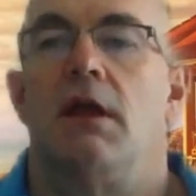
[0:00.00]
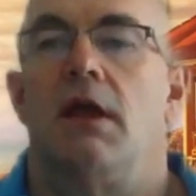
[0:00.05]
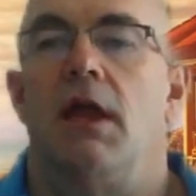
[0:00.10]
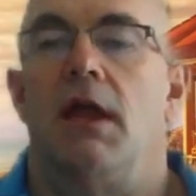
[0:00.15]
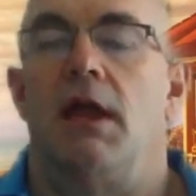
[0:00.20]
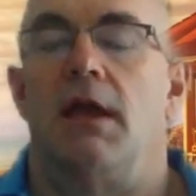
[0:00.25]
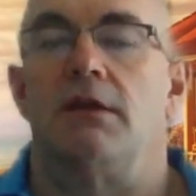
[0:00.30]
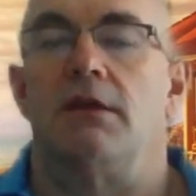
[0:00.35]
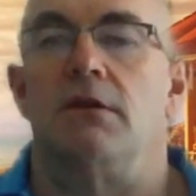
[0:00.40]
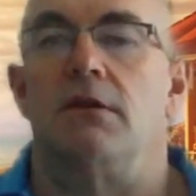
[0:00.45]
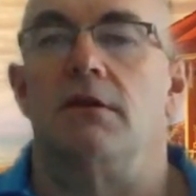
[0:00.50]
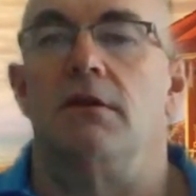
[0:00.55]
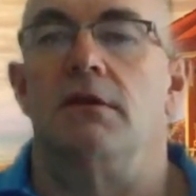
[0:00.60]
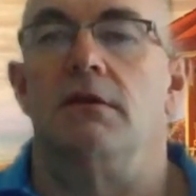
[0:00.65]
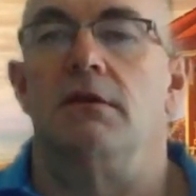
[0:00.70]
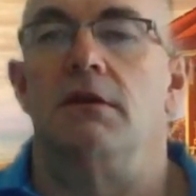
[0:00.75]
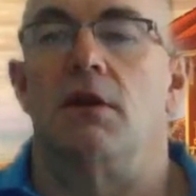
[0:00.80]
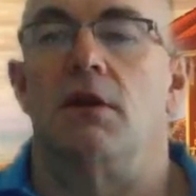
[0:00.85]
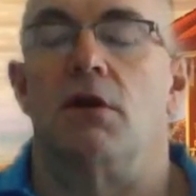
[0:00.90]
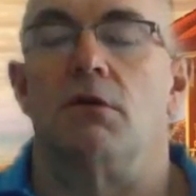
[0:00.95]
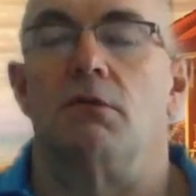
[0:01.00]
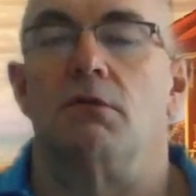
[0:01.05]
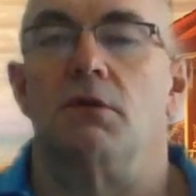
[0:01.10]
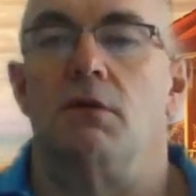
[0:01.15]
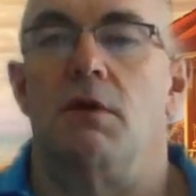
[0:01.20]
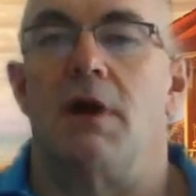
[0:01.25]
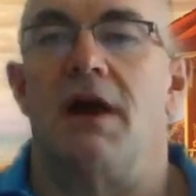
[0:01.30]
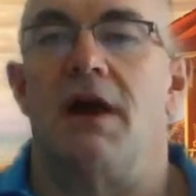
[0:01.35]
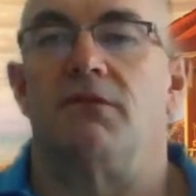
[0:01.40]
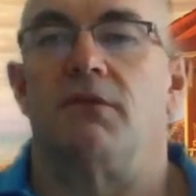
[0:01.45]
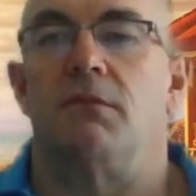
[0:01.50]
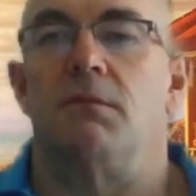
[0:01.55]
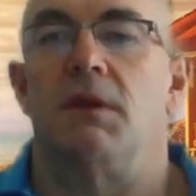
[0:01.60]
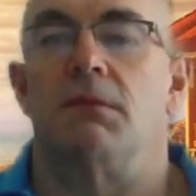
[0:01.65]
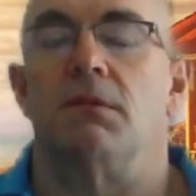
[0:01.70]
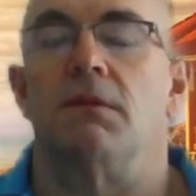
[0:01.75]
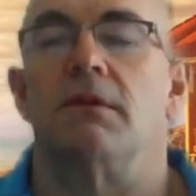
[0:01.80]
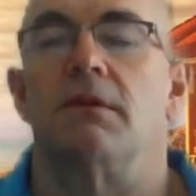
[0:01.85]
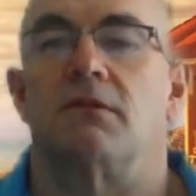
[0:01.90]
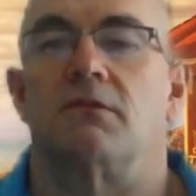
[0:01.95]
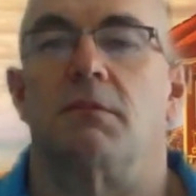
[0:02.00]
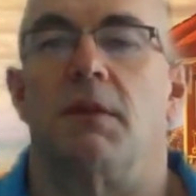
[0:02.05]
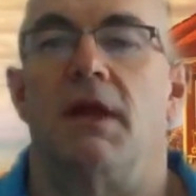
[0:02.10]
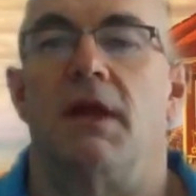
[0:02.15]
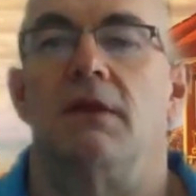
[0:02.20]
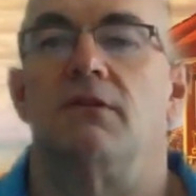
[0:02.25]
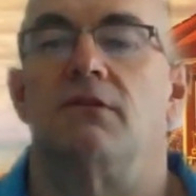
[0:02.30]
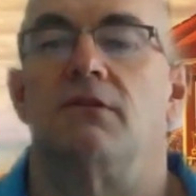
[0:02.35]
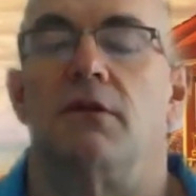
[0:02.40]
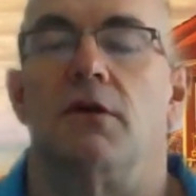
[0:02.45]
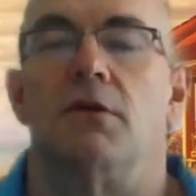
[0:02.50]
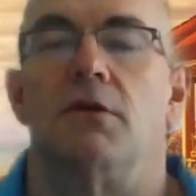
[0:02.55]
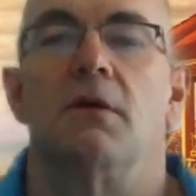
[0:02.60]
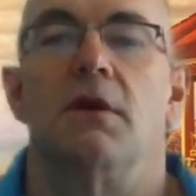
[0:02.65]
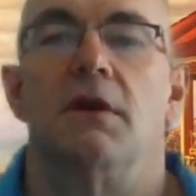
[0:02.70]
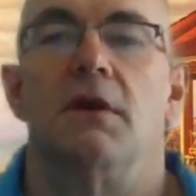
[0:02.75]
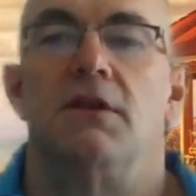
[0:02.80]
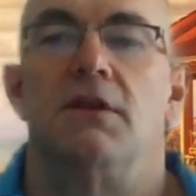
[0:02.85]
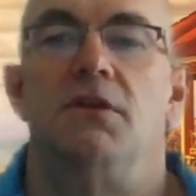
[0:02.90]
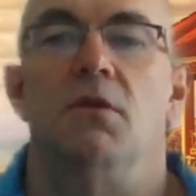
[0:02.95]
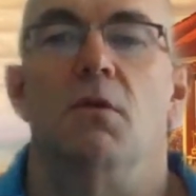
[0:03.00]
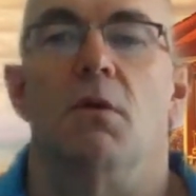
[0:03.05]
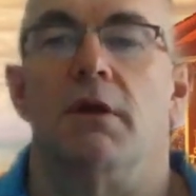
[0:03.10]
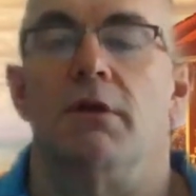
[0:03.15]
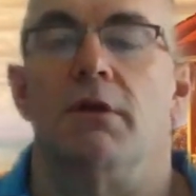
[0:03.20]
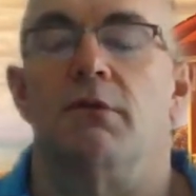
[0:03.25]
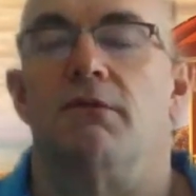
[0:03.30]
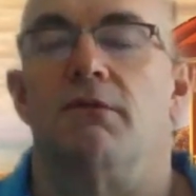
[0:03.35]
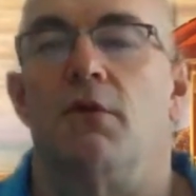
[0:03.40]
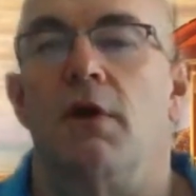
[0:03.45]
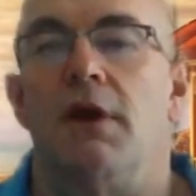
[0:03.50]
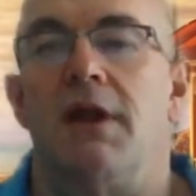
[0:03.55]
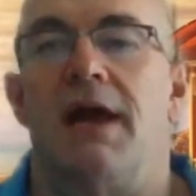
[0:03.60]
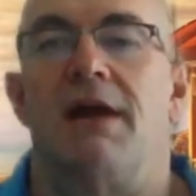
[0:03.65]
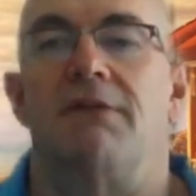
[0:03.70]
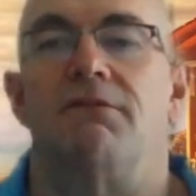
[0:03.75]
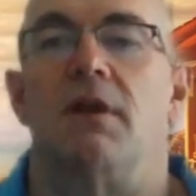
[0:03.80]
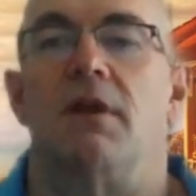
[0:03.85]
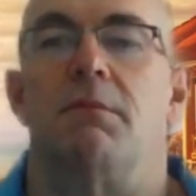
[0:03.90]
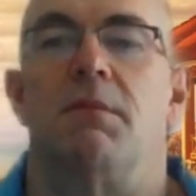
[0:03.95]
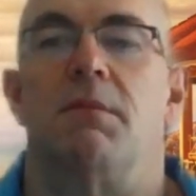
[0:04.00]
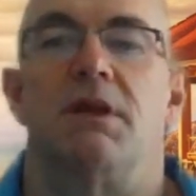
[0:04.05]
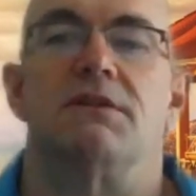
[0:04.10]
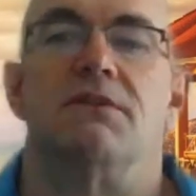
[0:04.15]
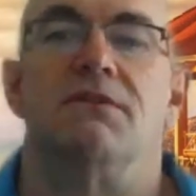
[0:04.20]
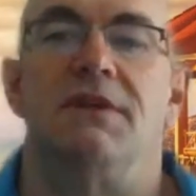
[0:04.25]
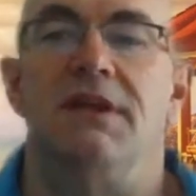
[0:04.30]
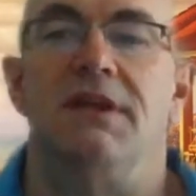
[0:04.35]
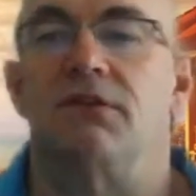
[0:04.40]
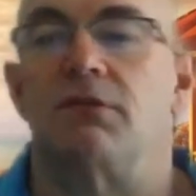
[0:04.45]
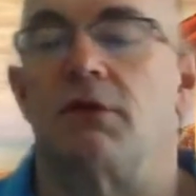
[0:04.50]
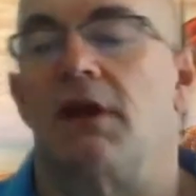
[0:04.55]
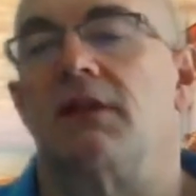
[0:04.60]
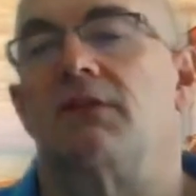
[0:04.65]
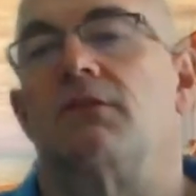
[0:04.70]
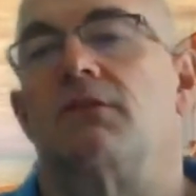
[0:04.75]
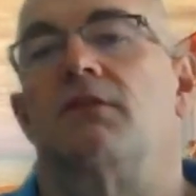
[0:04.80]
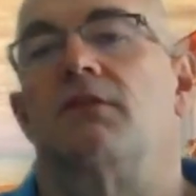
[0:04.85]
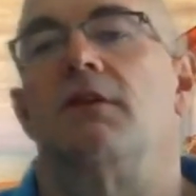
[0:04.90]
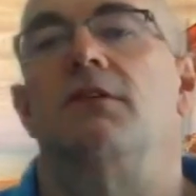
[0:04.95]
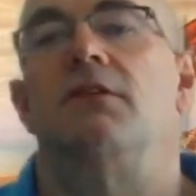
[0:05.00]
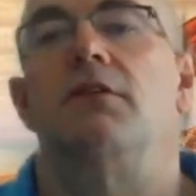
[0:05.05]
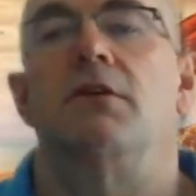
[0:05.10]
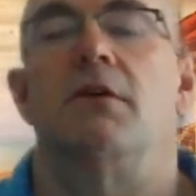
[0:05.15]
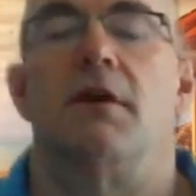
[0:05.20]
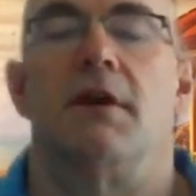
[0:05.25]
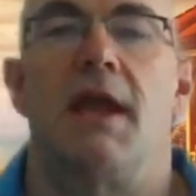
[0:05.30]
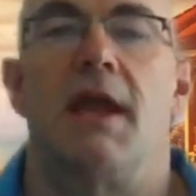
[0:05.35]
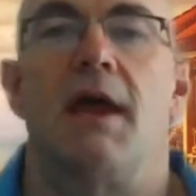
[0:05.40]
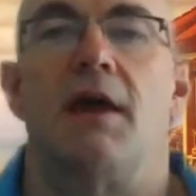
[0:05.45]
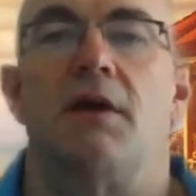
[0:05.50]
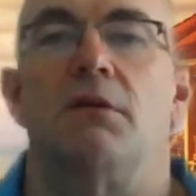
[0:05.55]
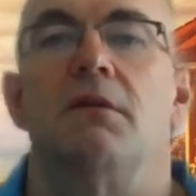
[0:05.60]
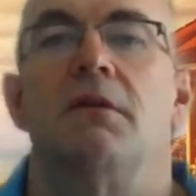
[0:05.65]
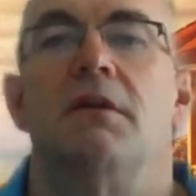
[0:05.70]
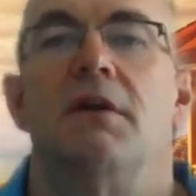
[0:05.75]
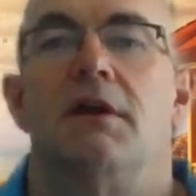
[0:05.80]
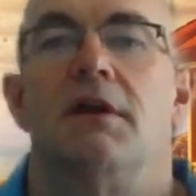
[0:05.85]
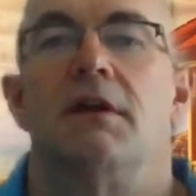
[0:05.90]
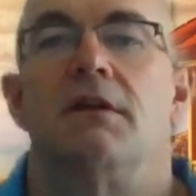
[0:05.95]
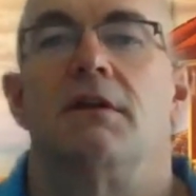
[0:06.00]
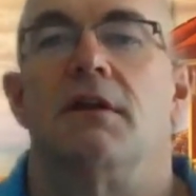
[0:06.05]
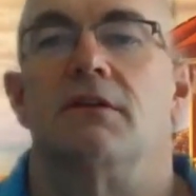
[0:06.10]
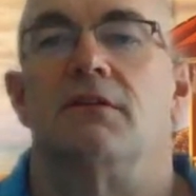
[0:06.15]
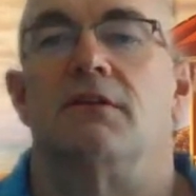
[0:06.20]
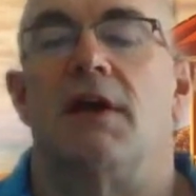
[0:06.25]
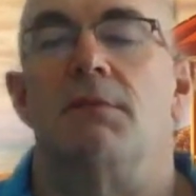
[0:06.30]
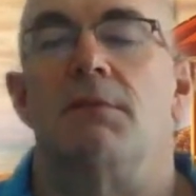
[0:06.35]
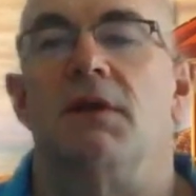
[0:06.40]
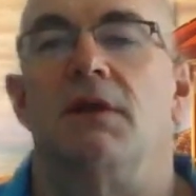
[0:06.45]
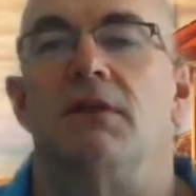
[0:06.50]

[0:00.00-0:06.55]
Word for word: And, you know, you have to be able to explain. So you want to avoid having a bunch of e-transfers into your account, because that means